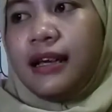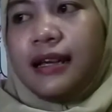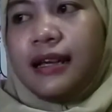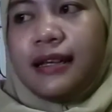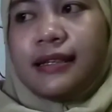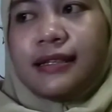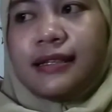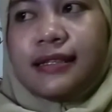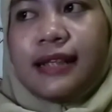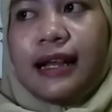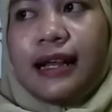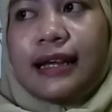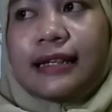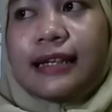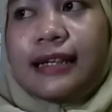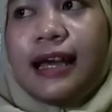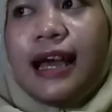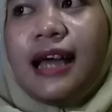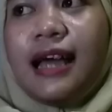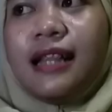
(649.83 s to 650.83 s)
It is like
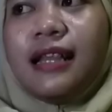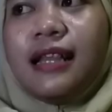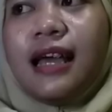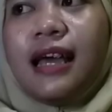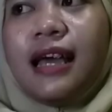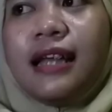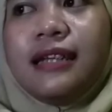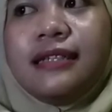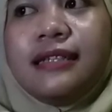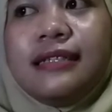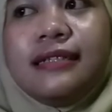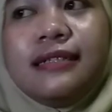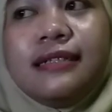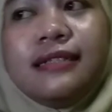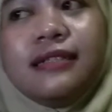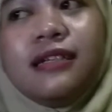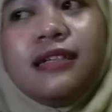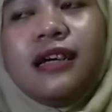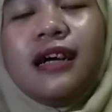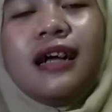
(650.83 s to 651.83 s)
that,
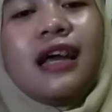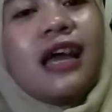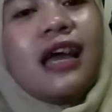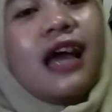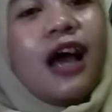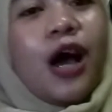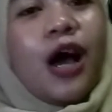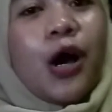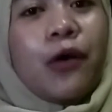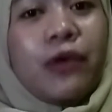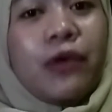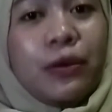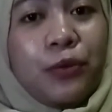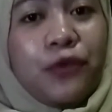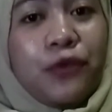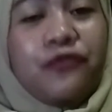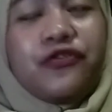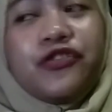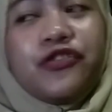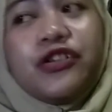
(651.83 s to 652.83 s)
and we
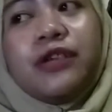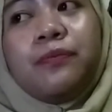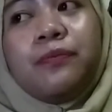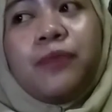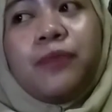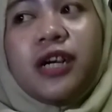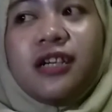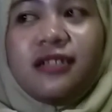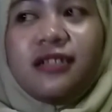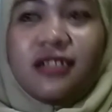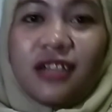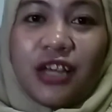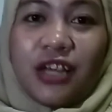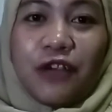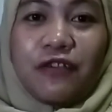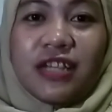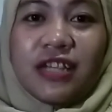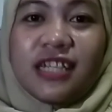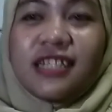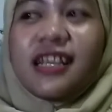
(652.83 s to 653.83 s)
move to the part 3,
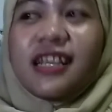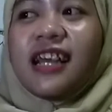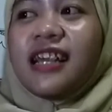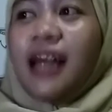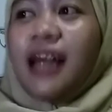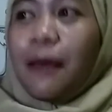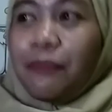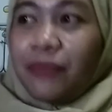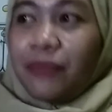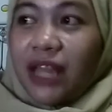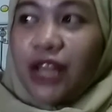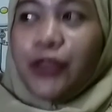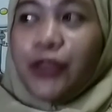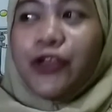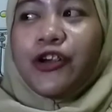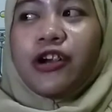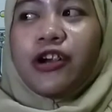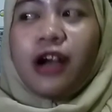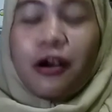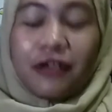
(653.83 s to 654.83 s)
which is adapting to
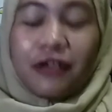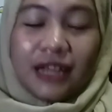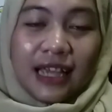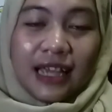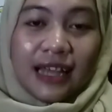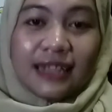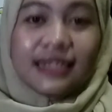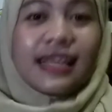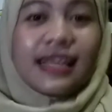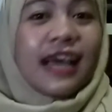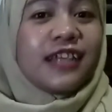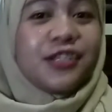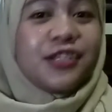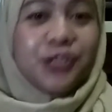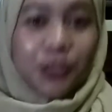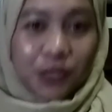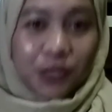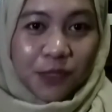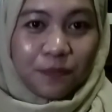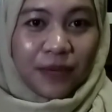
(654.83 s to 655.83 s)
your audience as
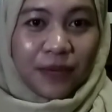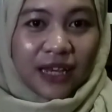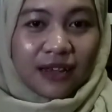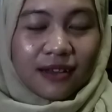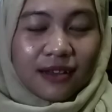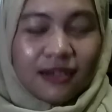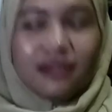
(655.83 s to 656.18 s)
you speak.